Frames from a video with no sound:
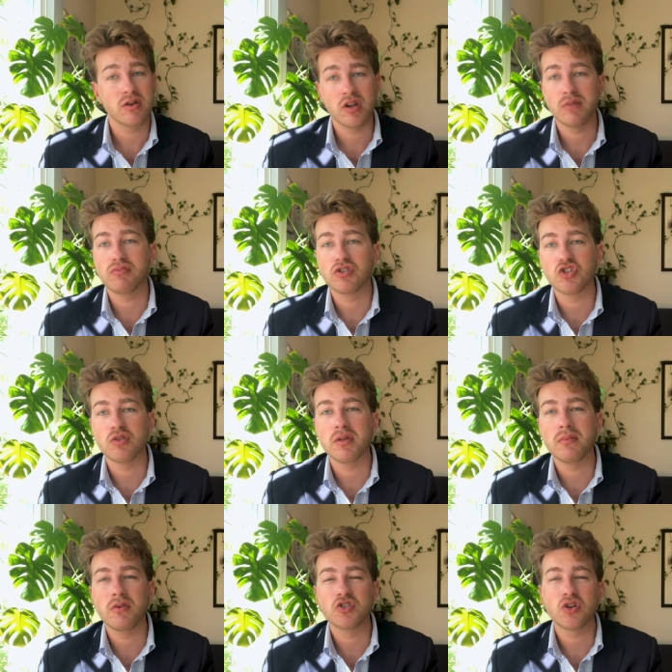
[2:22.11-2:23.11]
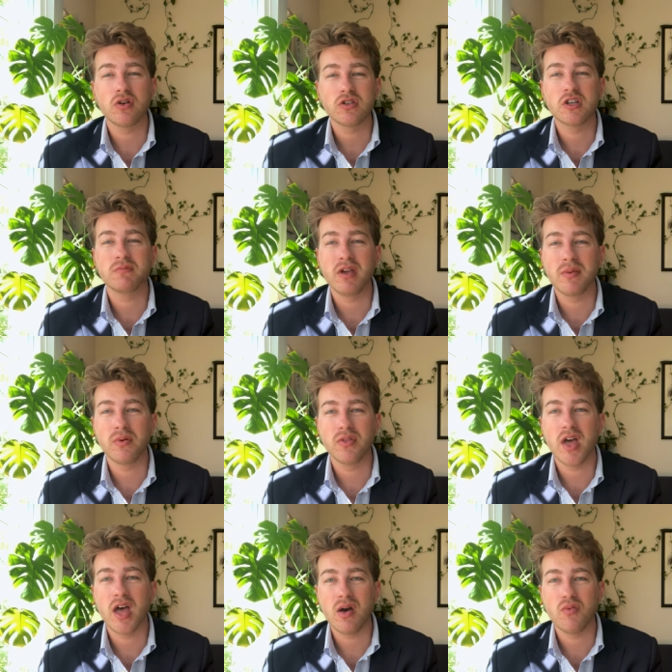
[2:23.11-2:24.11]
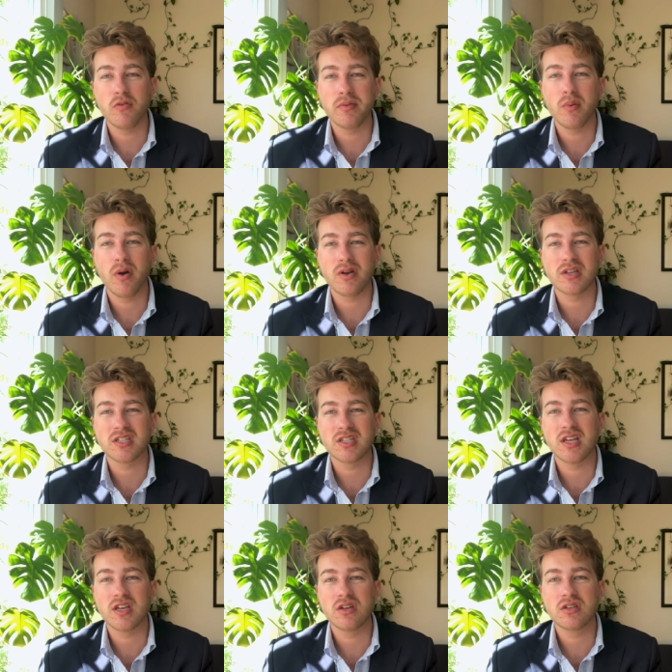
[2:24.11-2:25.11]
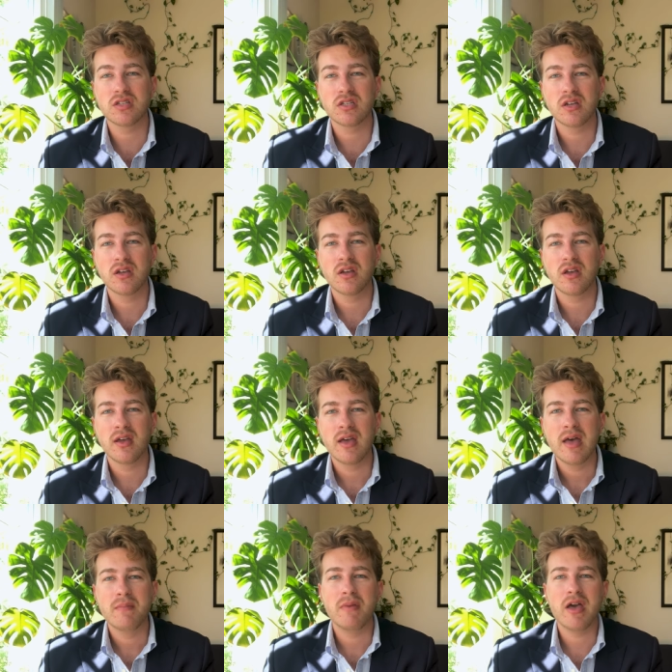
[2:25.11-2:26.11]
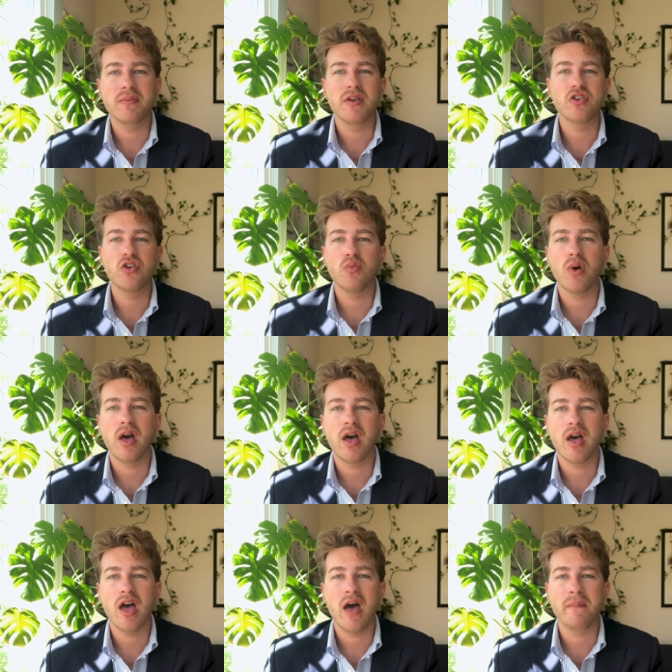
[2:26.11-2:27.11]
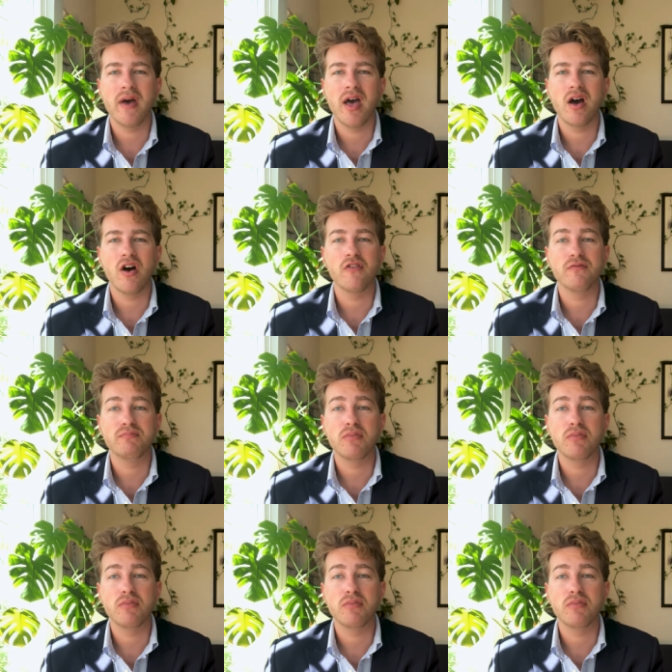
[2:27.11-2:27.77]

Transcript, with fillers: going to presume the majority of people there will be wearing sneakers. Maybe you wear a pair of